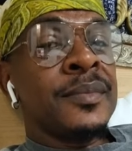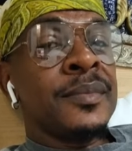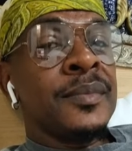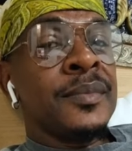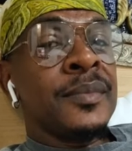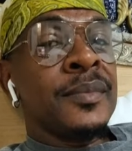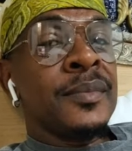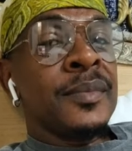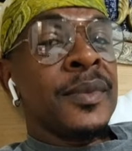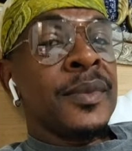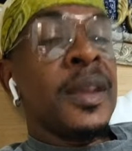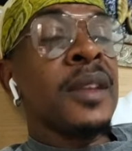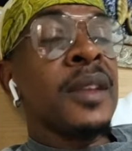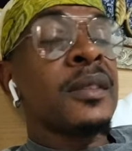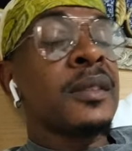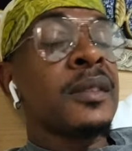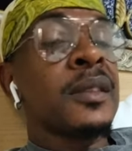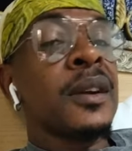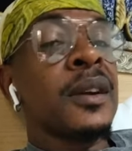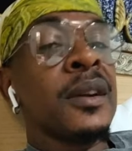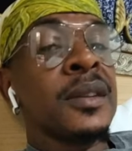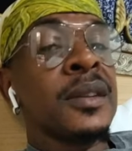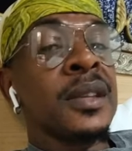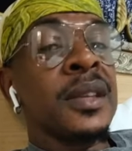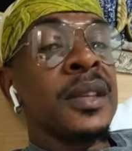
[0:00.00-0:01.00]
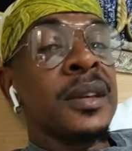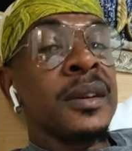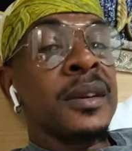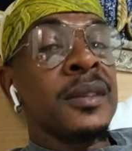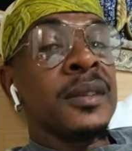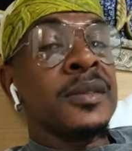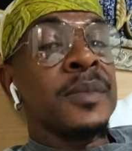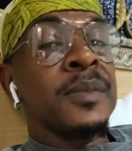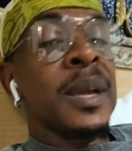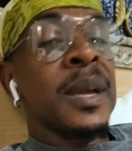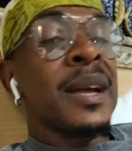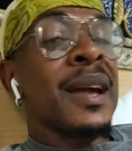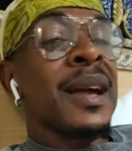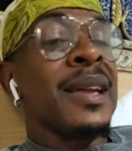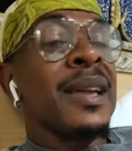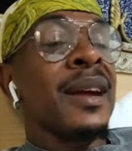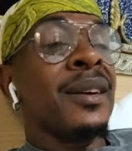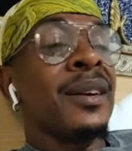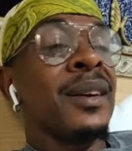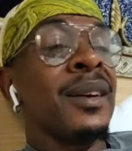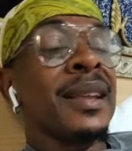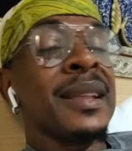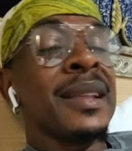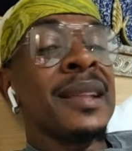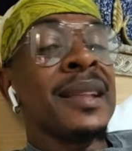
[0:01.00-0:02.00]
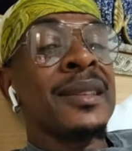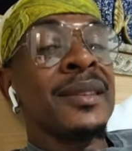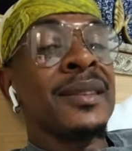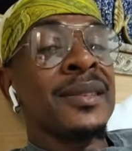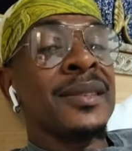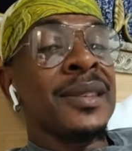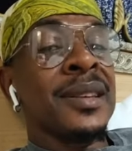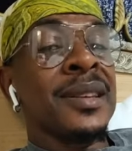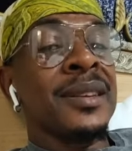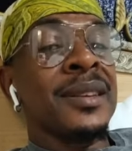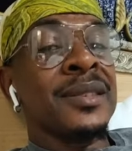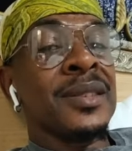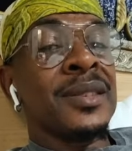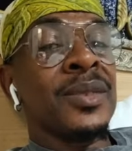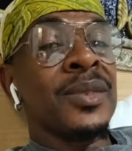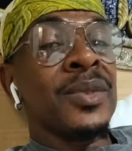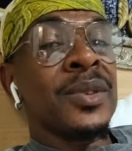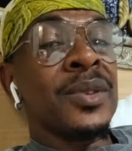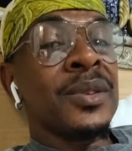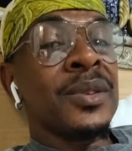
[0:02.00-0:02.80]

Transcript: In 30 years, because you are gonna get a 30 years loan.